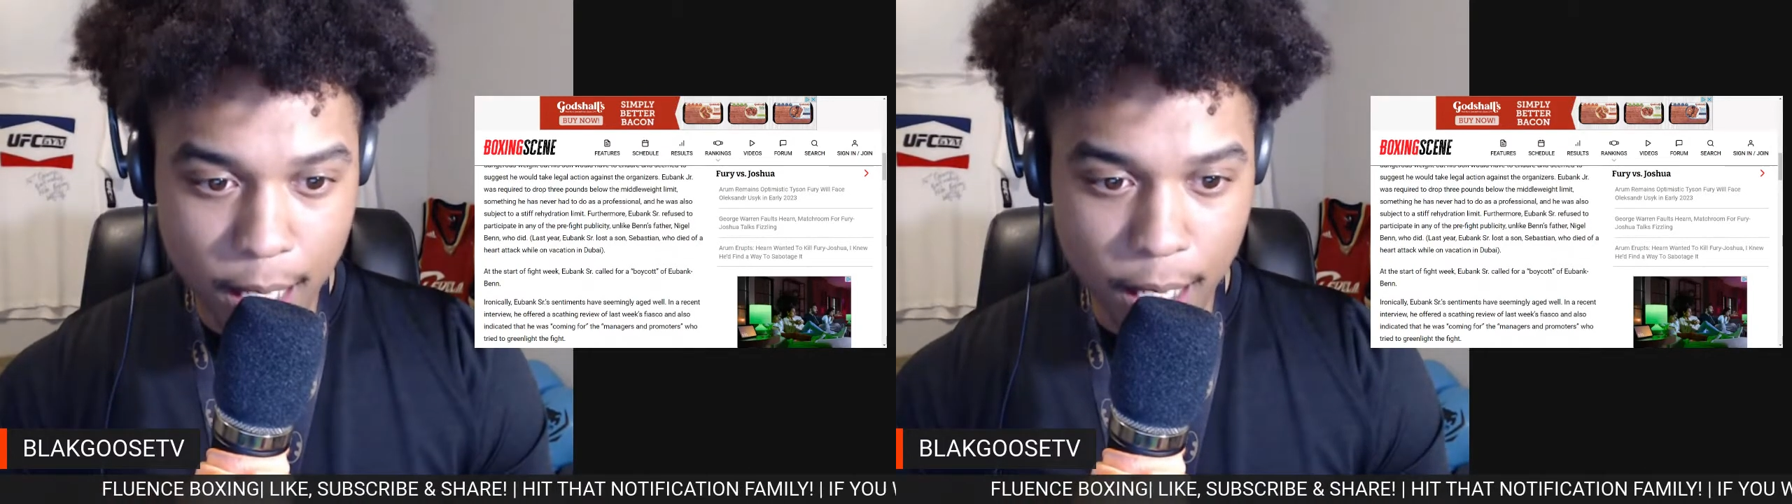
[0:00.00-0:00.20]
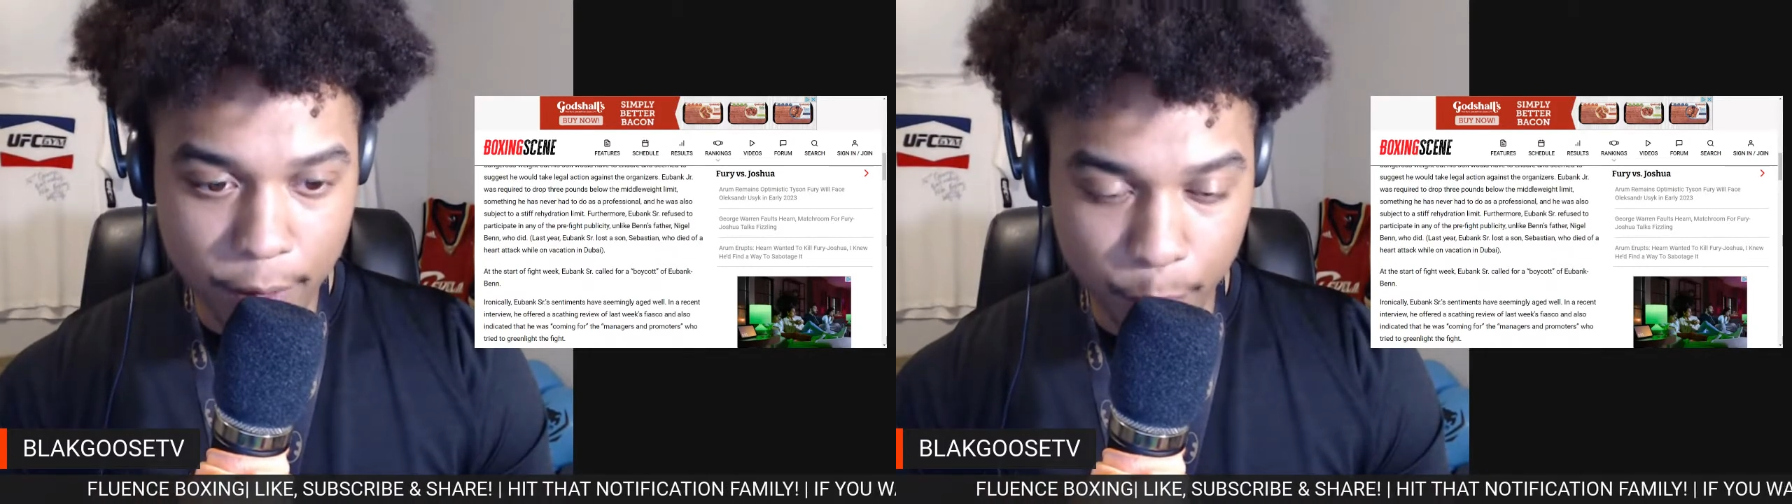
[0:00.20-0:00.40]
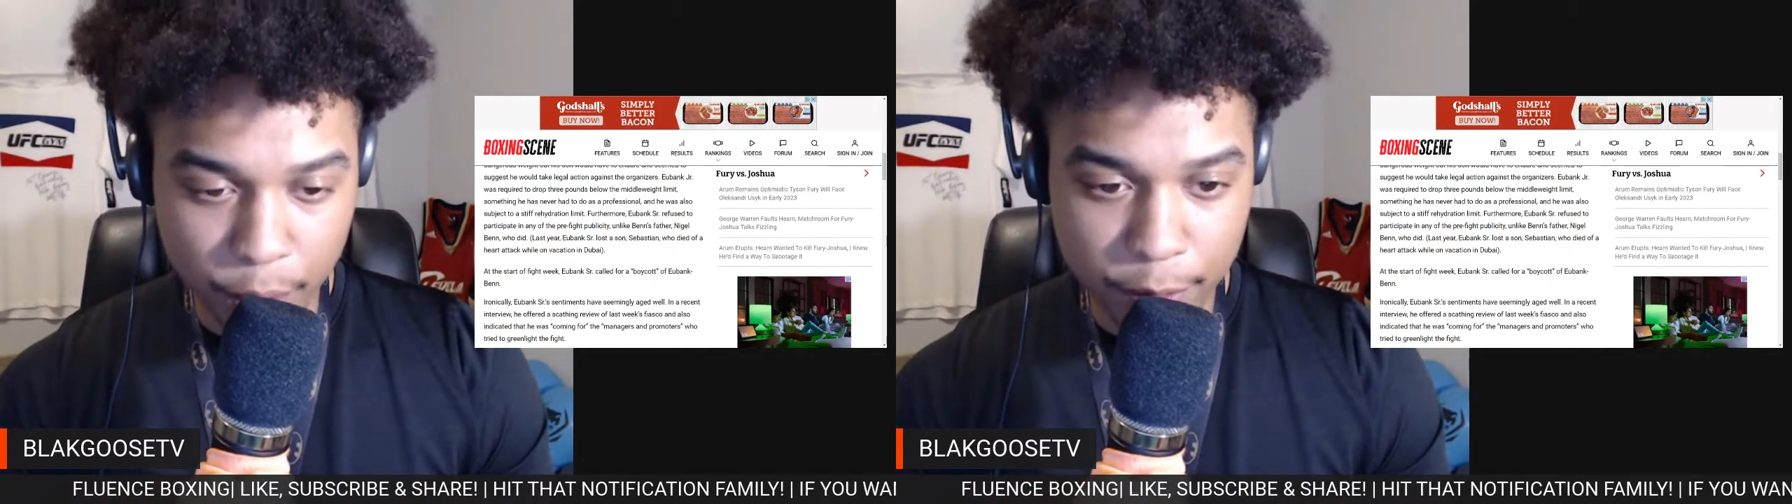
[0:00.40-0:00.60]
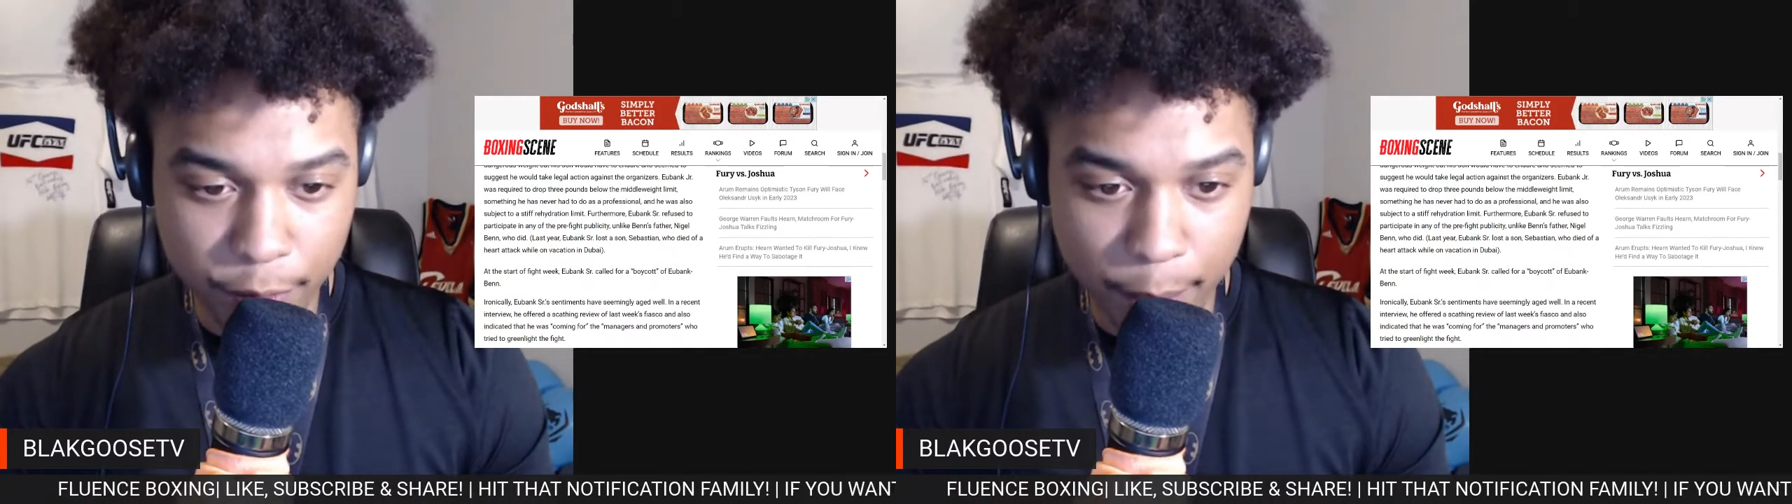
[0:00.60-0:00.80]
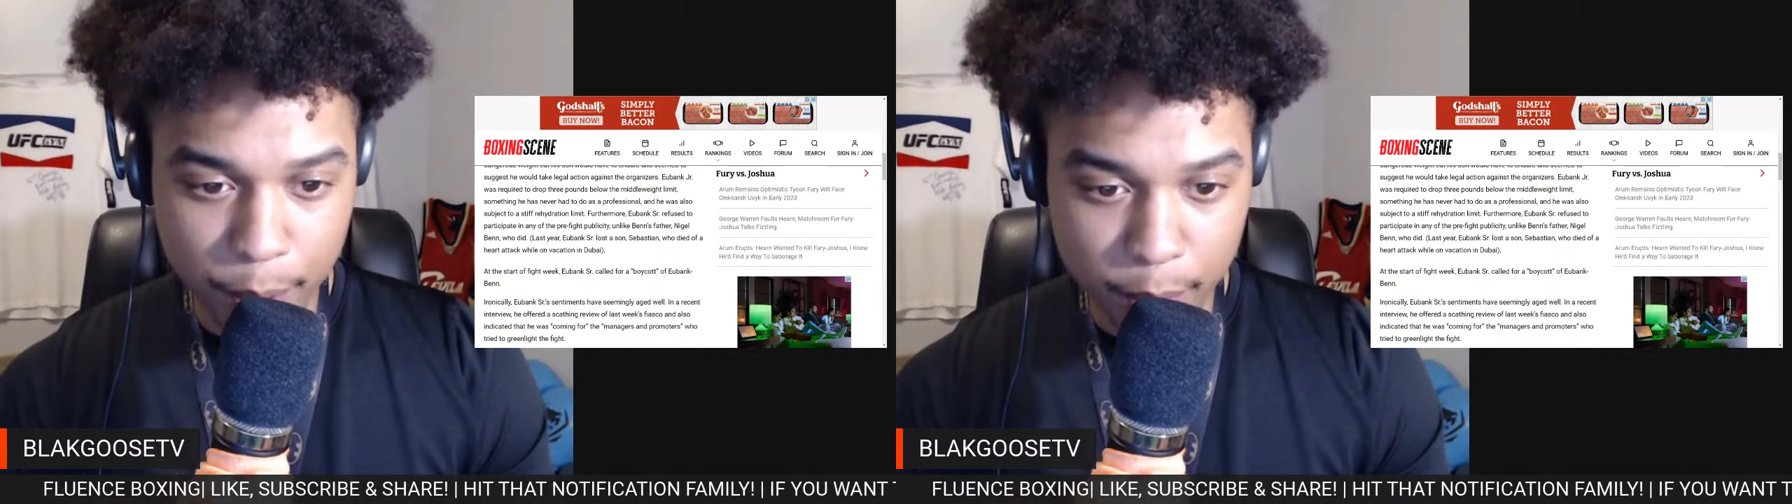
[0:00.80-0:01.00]
of the
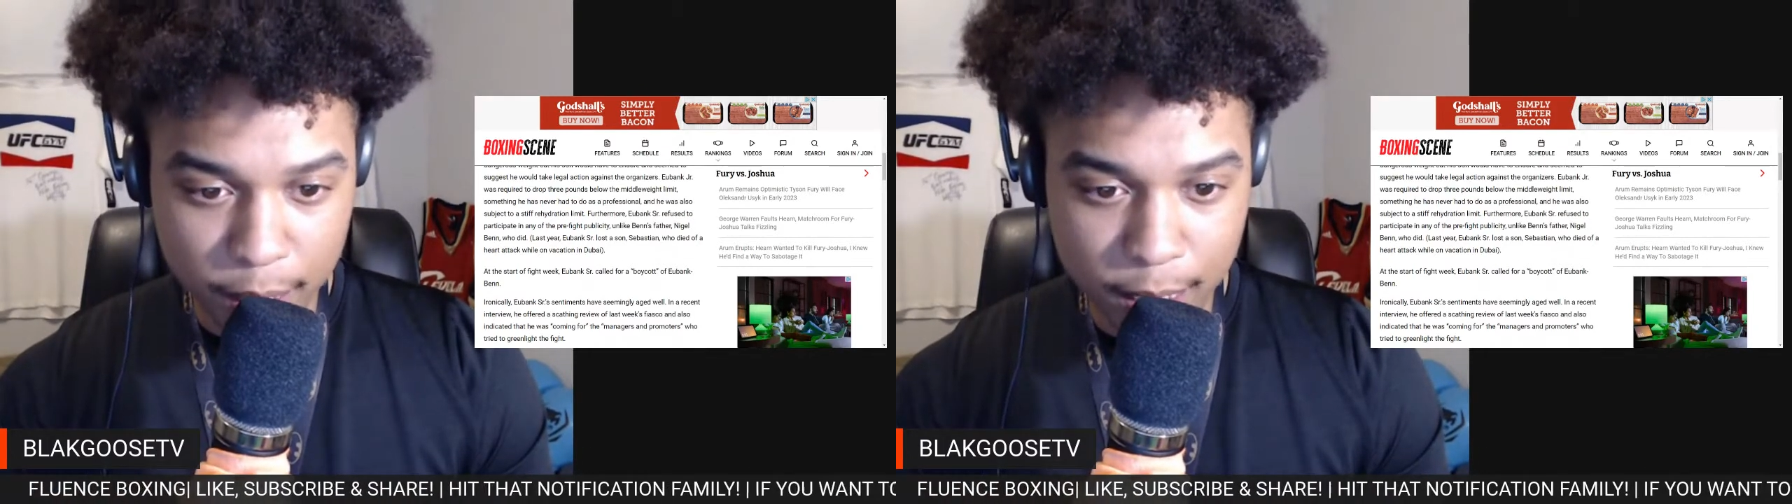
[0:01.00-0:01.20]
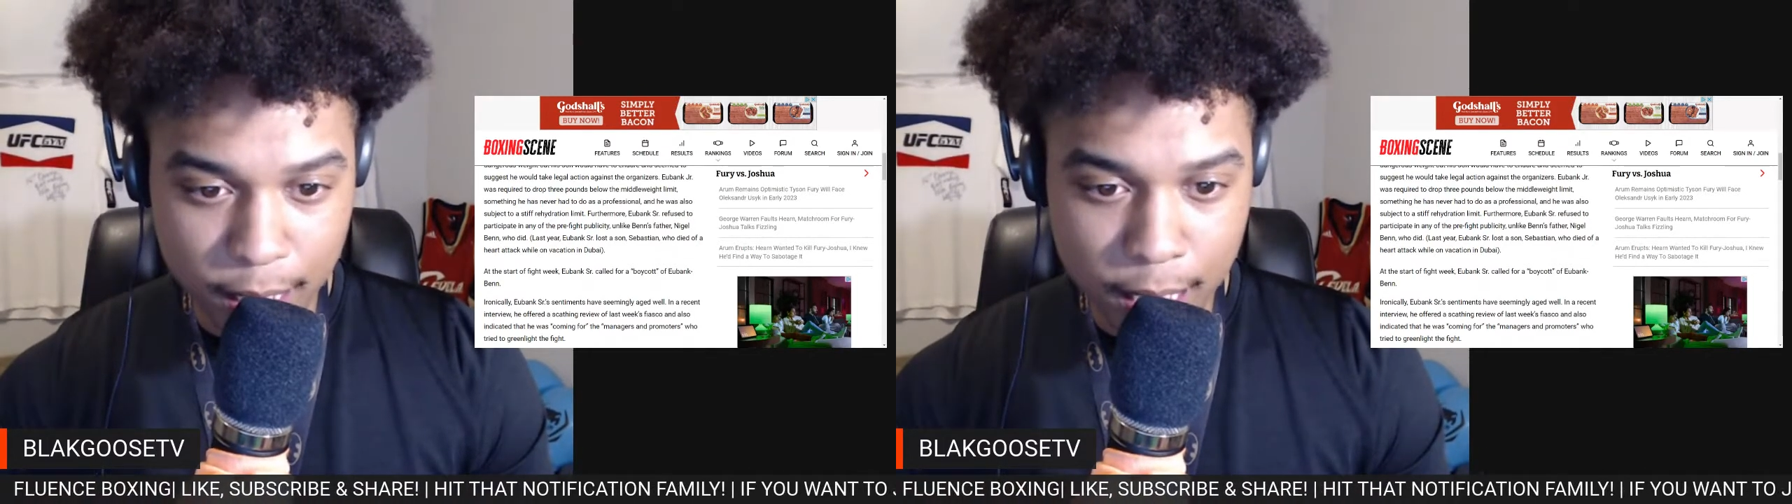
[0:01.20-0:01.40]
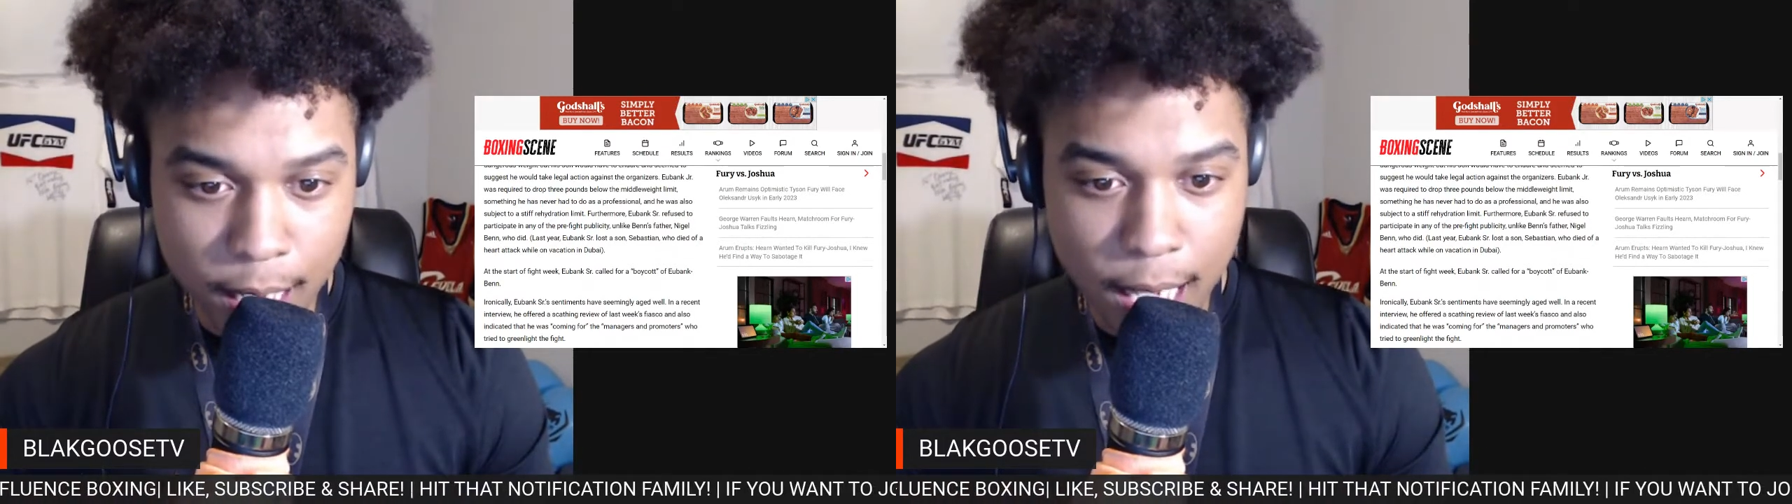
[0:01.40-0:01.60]
pre-fight publicity,